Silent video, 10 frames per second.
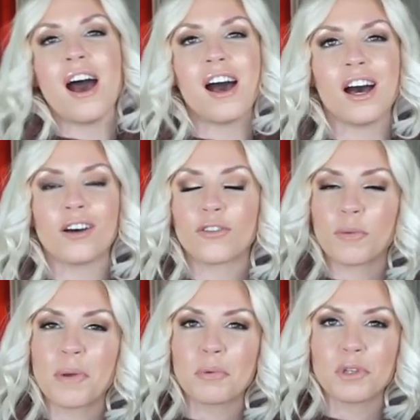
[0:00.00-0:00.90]
uh, for
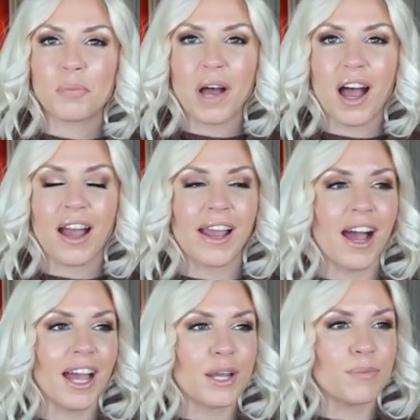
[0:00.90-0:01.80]
people to buy.
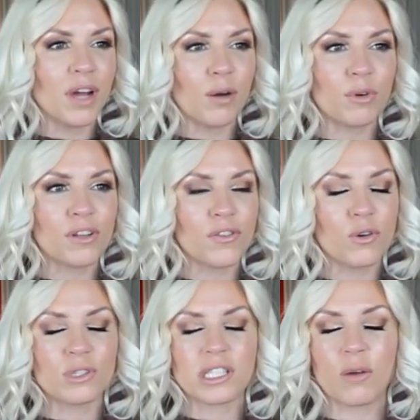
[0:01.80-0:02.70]
I am not one of
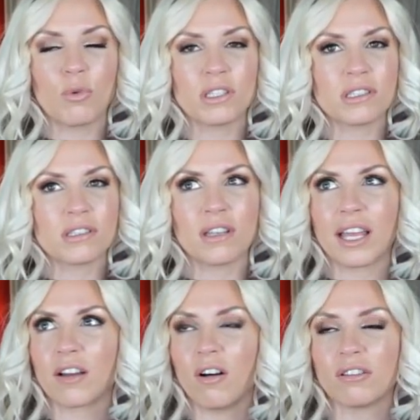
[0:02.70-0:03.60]
those that wants
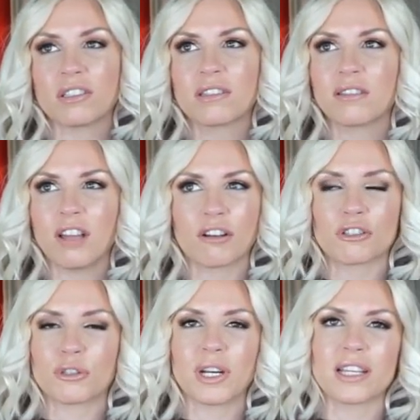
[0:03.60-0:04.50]
like all this
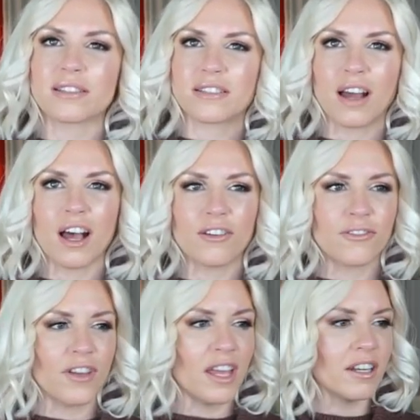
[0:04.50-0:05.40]
luxury
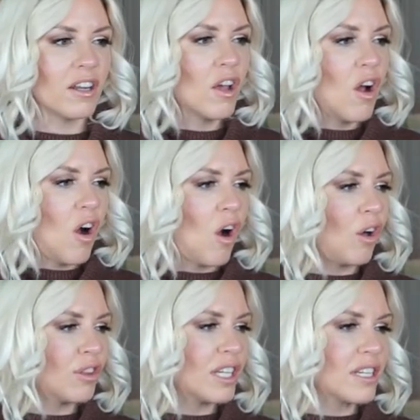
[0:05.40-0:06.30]
stuff and
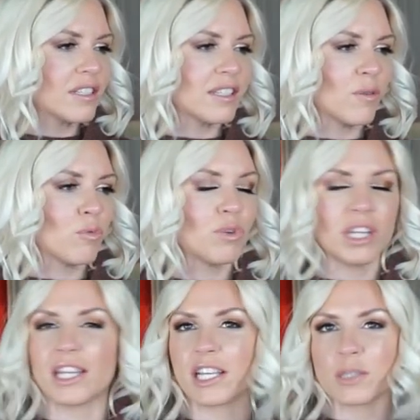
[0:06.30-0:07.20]
all these
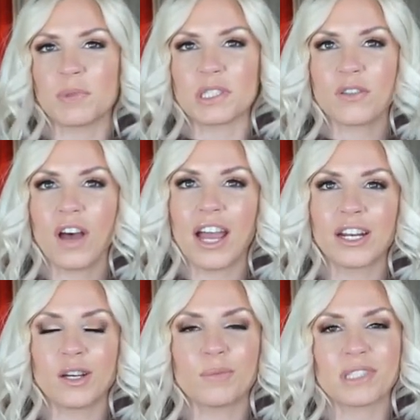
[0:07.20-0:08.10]
really expensive
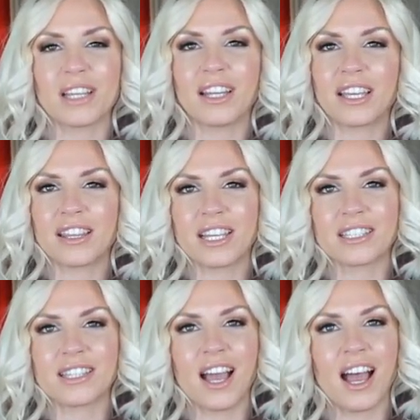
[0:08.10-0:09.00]
items. I like
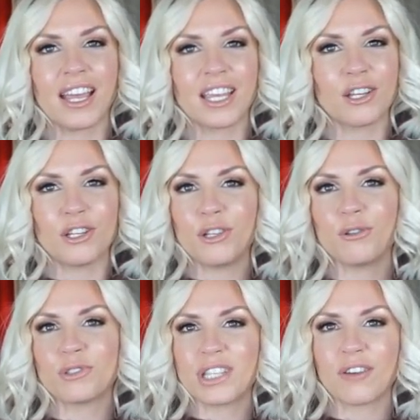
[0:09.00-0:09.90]
things that I can
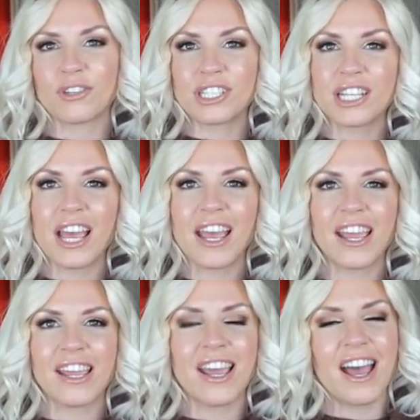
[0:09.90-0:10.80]
use every
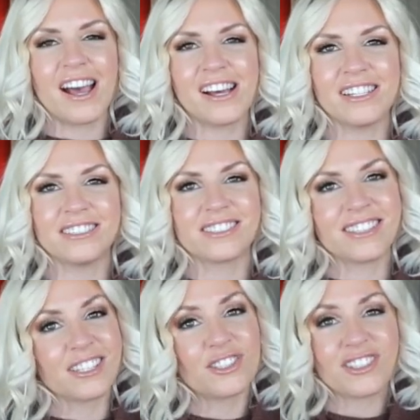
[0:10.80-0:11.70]
day and
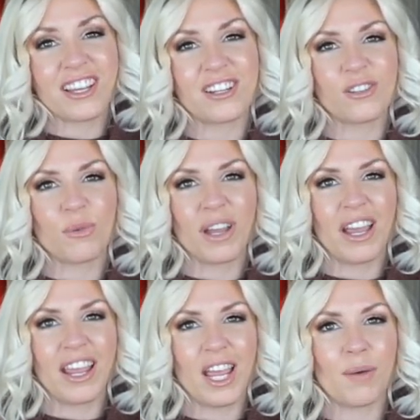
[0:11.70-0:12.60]
that's just kind of the way
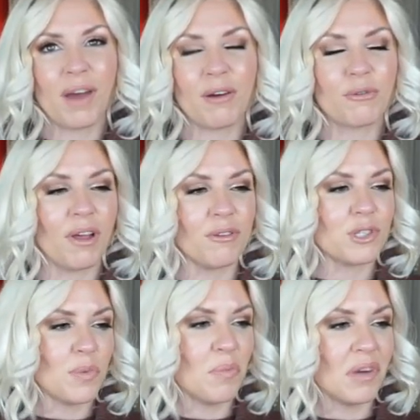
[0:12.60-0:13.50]
I am. I would rather
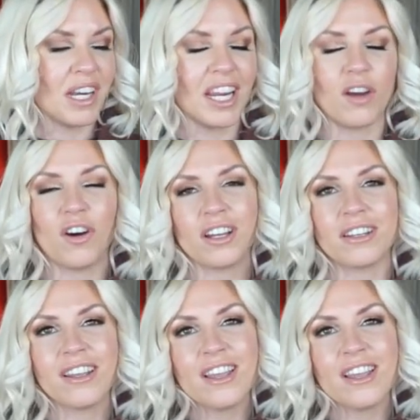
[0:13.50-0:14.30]
spend money on